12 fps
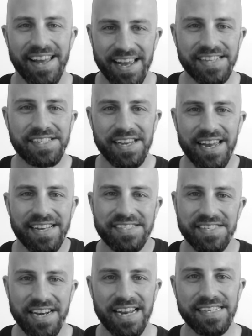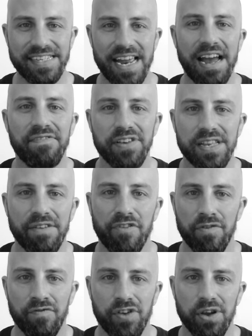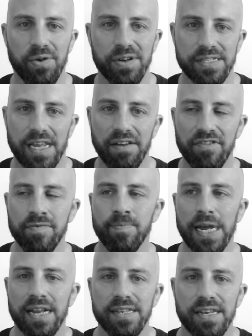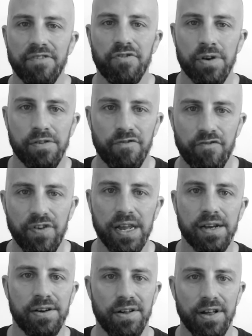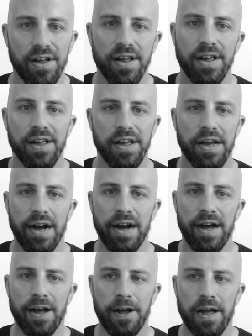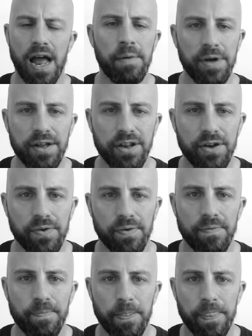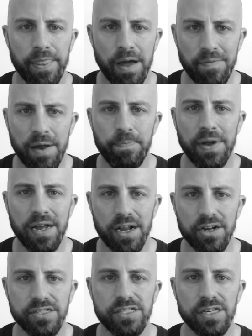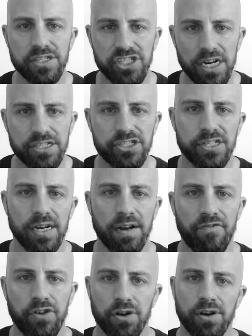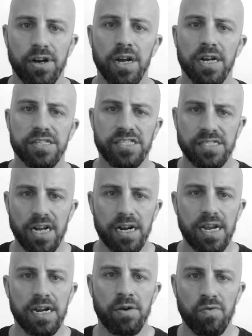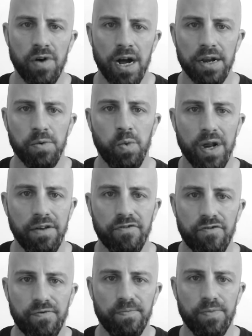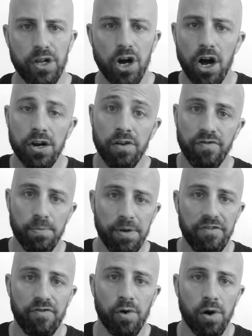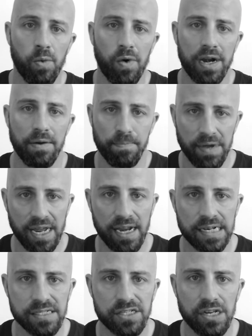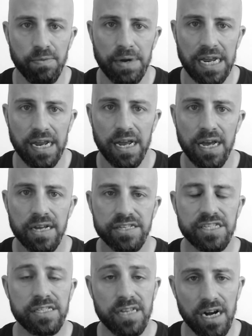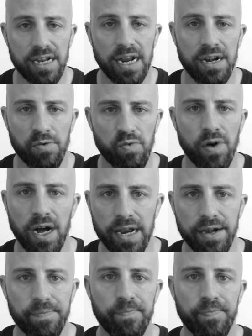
it's it's nice to have a different view. It's giving me a different feel. Uh, how about you? That might be a good suggestion if you're stuck in a rut. We've gone over before what it means to be stuck in a rut,